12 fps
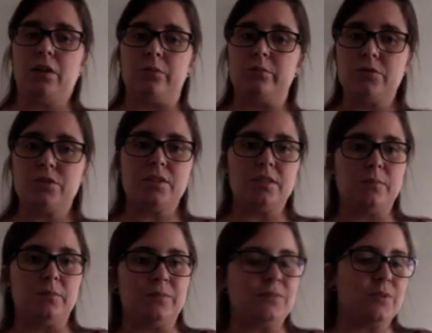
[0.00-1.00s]
Just
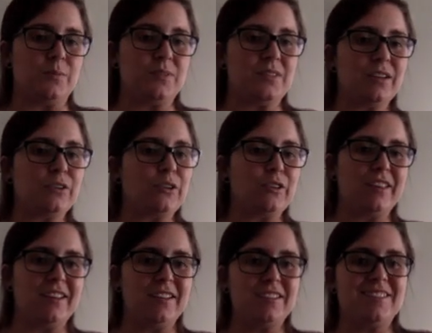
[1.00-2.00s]
some standard
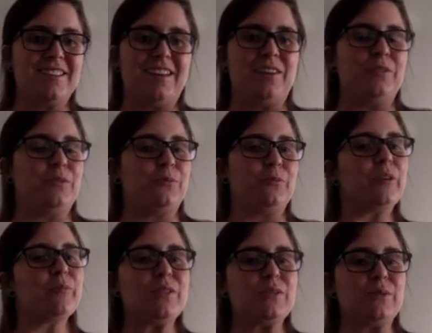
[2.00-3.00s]
things that
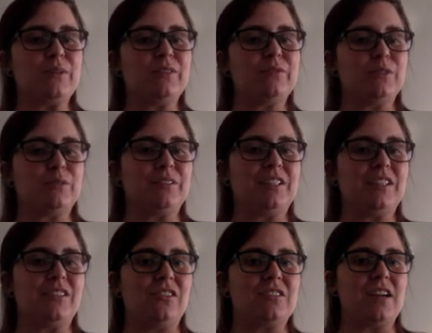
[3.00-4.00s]
we've been doing for a really
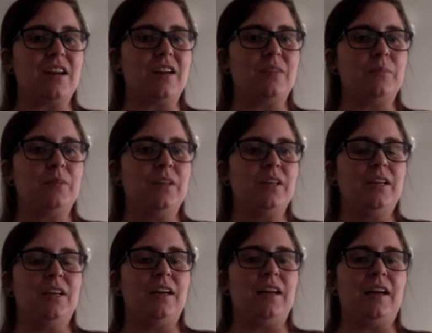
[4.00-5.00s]
long time.
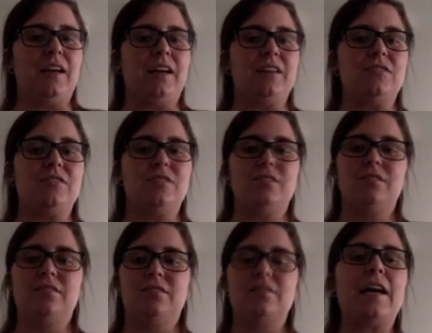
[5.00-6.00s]
And
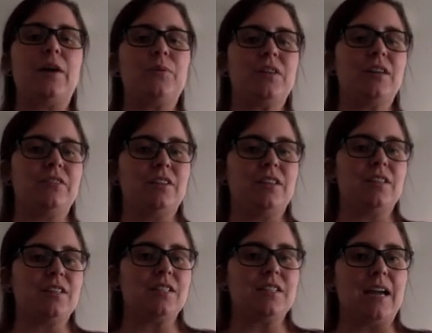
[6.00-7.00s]
now with everything
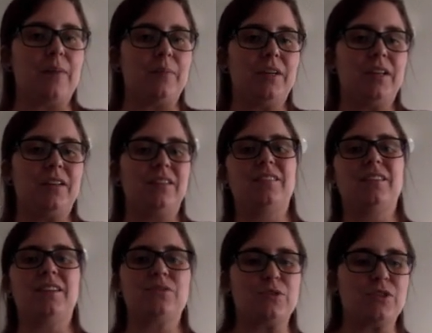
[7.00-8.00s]
that's happening,
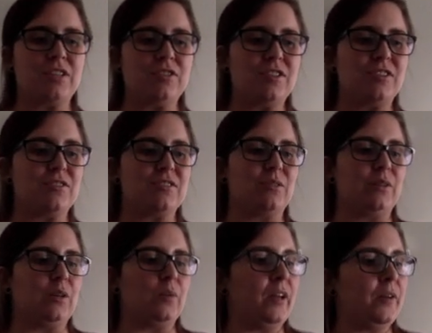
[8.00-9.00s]
things are changing just a
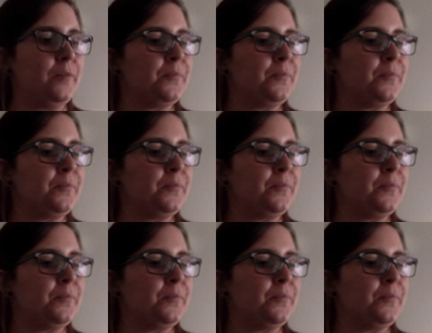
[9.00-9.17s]
little bit.